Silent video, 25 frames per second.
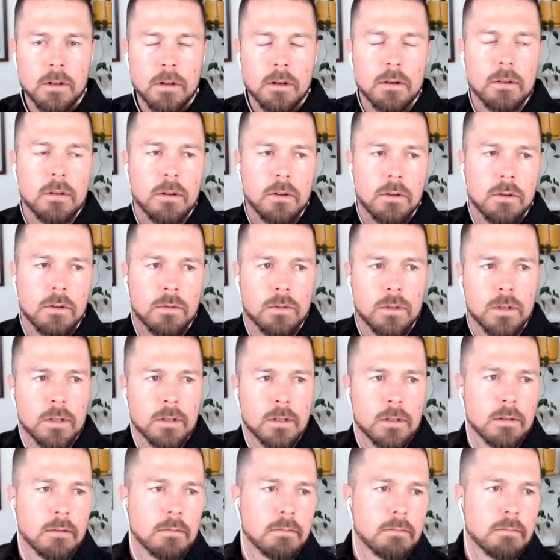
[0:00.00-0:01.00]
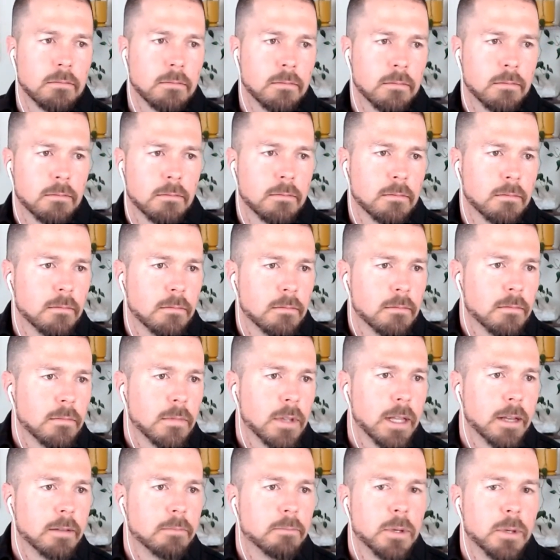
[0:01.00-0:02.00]
Oh, to
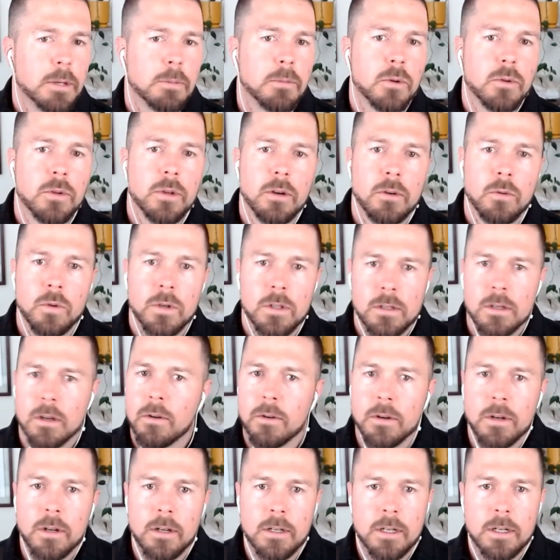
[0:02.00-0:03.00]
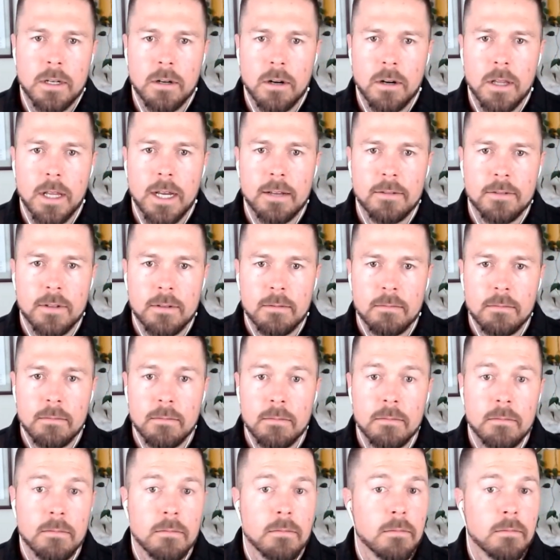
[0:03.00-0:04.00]
let people know what's going on in our lives.
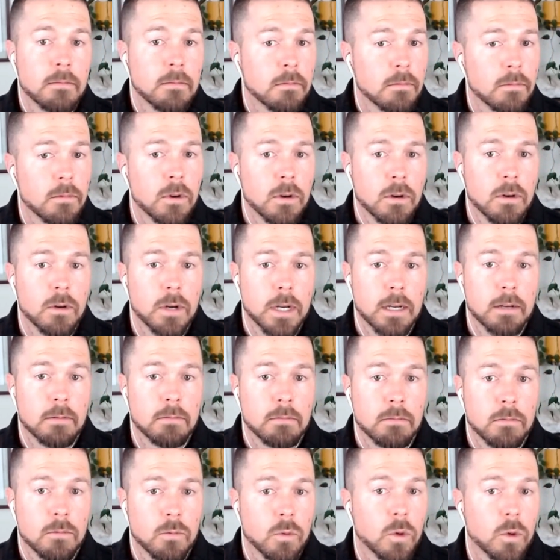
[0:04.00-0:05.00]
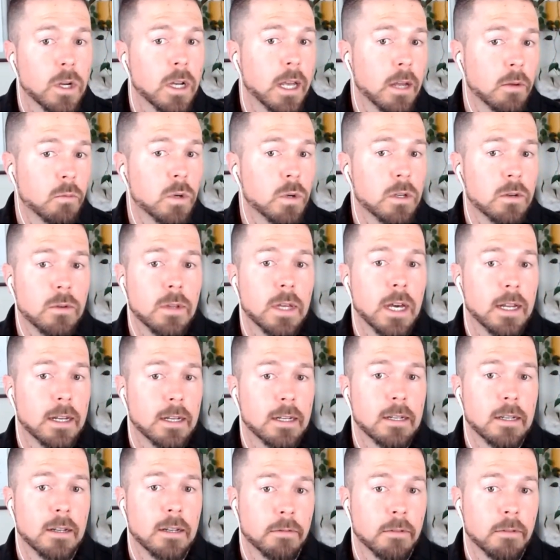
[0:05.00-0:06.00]
Okay, well, can we do that in
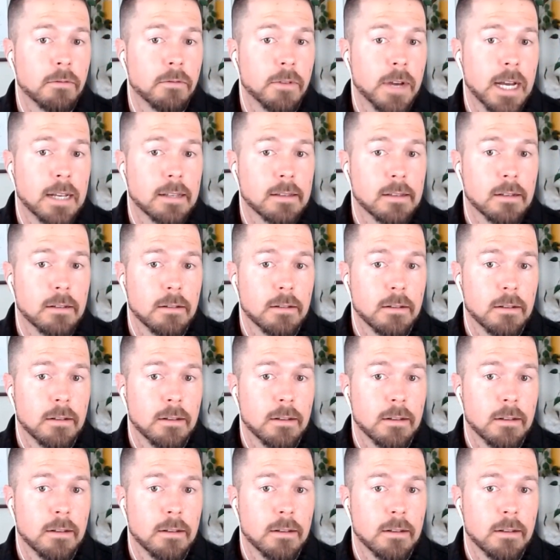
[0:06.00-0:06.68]
a different facet?